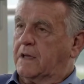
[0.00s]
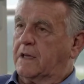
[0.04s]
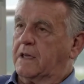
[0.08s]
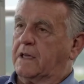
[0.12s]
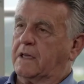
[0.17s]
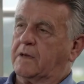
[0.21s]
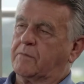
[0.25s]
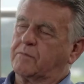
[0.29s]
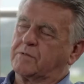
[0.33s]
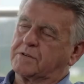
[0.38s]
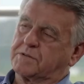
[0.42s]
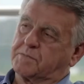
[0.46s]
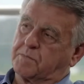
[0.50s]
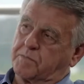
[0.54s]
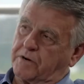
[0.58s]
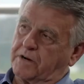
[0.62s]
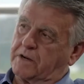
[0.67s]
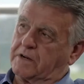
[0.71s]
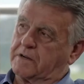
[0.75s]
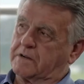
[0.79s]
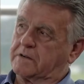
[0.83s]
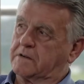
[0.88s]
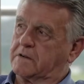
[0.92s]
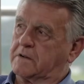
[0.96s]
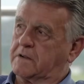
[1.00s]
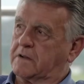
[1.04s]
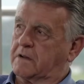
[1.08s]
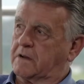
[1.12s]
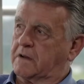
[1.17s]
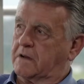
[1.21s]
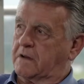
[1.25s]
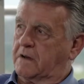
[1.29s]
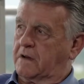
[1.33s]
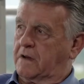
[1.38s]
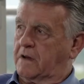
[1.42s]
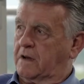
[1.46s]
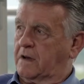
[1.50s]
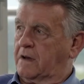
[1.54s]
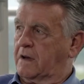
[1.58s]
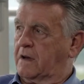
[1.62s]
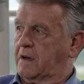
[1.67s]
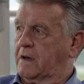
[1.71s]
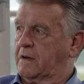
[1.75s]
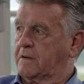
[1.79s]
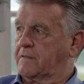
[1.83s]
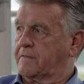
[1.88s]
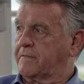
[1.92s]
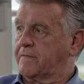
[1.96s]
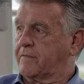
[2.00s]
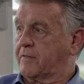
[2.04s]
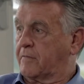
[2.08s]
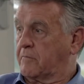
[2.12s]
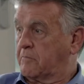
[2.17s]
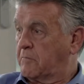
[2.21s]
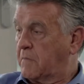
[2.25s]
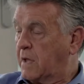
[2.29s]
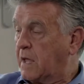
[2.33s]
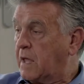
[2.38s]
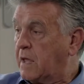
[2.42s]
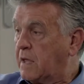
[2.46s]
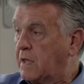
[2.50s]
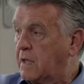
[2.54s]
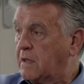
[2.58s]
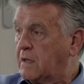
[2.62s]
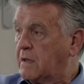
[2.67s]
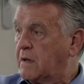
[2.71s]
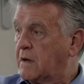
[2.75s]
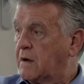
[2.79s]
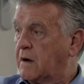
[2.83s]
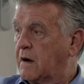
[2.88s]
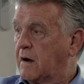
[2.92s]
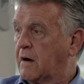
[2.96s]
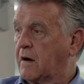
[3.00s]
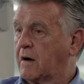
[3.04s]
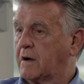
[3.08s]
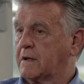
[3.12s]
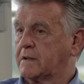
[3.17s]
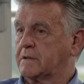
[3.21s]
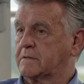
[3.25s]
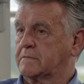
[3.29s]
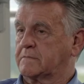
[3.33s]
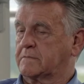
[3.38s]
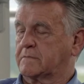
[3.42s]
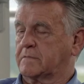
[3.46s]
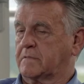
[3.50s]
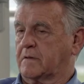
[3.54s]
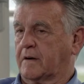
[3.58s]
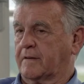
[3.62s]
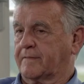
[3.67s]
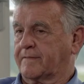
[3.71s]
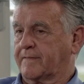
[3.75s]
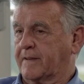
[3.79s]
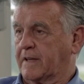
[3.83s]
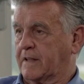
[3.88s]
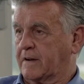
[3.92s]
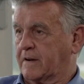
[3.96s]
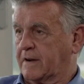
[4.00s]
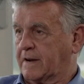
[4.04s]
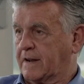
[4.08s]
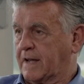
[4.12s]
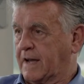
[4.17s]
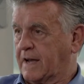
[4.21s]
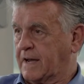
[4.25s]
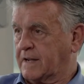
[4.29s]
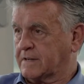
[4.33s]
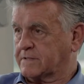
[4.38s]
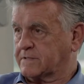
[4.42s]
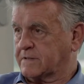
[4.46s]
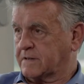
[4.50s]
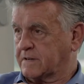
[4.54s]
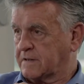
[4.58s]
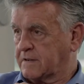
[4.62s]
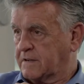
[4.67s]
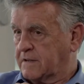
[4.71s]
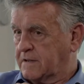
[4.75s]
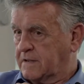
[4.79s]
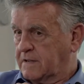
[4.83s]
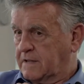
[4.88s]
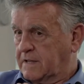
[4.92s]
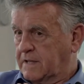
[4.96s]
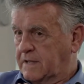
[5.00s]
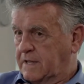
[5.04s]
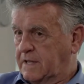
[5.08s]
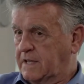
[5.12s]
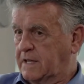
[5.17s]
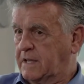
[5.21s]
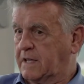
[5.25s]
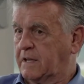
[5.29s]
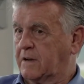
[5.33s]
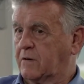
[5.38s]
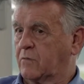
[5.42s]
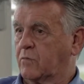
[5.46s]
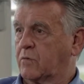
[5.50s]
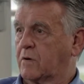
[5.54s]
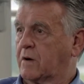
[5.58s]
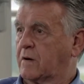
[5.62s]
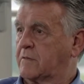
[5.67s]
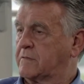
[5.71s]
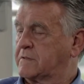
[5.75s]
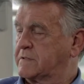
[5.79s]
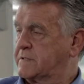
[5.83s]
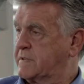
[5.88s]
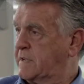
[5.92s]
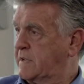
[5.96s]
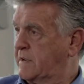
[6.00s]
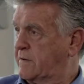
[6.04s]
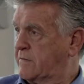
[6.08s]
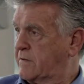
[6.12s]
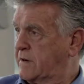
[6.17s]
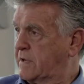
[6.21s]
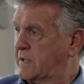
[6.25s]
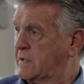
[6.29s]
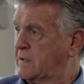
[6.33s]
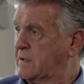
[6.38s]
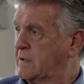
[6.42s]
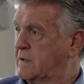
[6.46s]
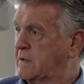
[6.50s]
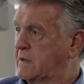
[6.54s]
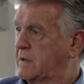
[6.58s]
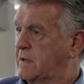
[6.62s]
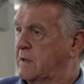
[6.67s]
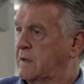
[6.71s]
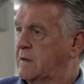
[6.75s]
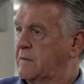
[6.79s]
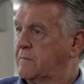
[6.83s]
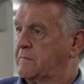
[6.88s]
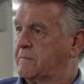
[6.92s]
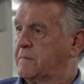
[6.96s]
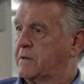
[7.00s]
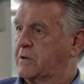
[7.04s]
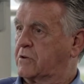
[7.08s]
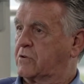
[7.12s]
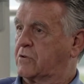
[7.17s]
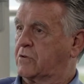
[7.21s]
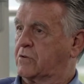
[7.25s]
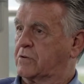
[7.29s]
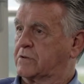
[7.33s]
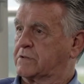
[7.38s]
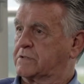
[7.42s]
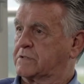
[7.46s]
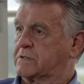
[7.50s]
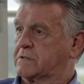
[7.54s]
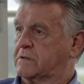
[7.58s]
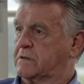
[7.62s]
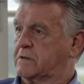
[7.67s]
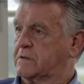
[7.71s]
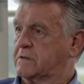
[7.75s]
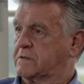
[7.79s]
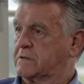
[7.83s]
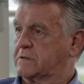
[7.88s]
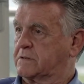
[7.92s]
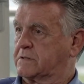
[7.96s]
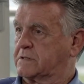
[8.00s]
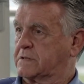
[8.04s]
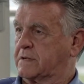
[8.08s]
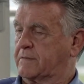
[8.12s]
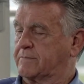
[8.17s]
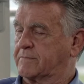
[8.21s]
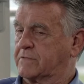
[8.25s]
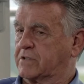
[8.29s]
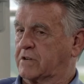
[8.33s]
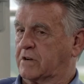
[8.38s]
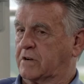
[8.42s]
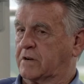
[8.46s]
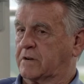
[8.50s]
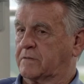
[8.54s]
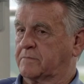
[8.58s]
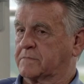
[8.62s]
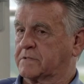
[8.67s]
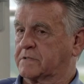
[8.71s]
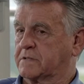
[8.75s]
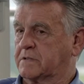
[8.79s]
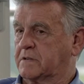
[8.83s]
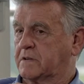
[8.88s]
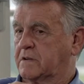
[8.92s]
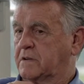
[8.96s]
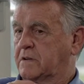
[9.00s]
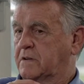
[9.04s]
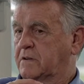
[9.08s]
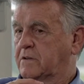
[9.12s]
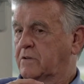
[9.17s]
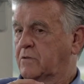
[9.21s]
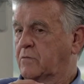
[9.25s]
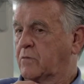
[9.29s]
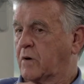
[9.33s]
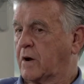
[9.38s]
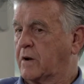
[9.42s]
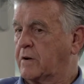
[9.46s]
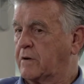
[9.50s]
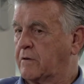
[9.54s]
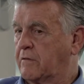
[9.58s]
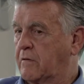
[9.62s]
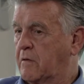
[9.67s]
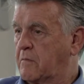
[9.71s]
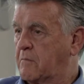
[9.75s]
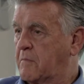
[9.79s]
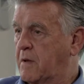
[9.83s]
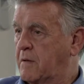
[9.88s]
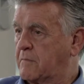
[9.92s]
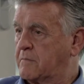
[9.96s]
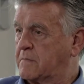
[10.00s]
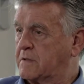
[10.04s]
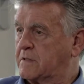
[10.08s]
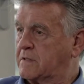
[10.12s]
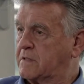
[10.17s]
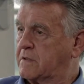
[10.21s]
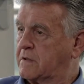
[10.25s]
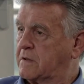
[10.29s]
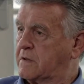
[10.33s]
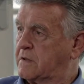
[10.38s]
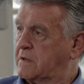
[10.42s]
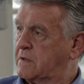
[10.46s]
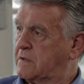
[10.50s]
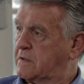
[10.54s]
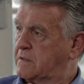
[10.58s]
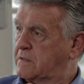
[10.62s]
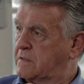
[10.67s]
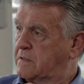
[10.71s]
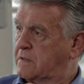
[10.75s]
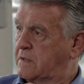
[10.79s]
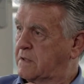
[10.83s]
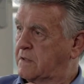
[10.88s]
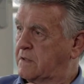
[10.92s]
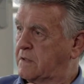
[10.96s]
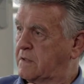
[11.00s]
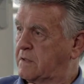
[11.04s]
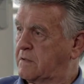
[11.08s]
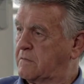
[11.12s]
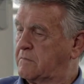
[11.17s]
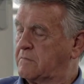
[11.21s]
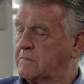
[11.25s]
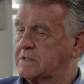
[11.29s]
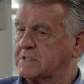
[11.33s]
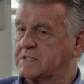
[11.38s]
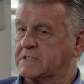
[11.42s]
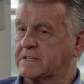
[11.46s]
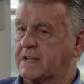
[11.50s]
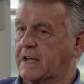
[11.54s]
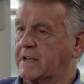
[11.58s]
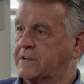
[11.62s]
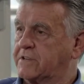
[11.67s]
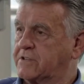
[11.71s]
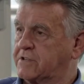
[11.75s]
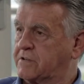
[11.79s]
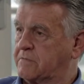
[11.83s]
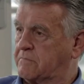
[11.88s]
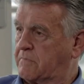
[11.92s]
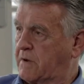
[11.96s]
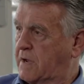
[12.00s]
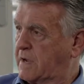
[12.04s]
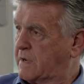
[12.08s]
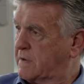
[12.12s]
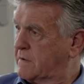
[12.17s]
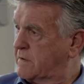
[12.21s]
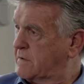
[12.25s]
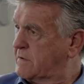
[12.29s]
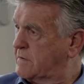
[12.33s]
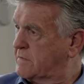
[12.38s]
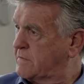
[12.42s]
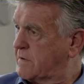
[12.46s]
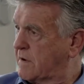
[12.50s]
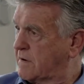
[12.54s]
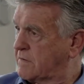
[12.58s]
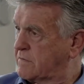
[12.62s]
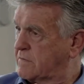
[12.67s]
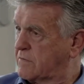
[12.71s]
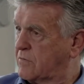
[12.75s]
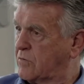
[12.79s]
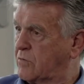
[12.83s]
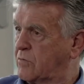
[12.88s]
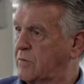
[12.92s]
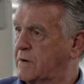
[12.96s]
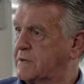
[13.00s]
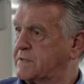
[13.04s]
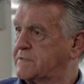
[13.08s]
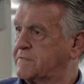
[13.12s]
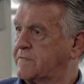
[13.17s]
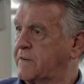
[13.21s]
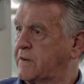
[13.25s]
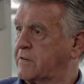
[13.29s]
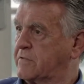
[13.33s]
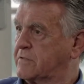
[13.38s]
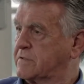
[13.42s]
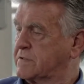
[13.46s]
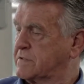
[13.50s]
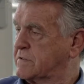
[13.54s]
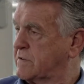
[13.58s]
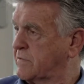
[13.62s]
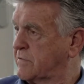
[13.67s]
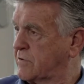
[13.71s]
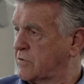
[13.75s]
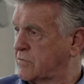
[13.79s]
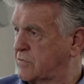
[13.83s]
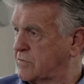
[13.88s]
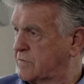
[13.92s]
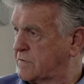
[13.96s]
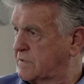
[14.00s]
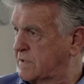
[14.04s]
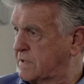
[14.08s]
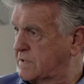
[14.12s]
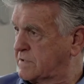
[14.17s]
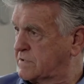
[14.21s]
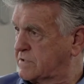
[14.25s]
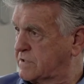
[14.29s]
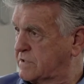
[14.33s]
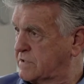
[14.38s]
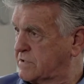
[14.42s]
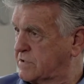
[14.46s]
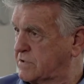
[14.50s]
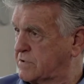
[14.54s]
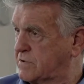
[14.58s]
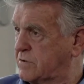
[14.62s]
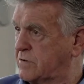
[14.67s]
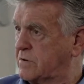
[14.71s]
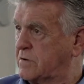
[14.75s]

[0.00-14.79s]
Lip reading: It was brilliant. For me, I found it hard to hear what I was hearing because sometimes you only remember the mistakes you make. You don't always focus on the good things you do.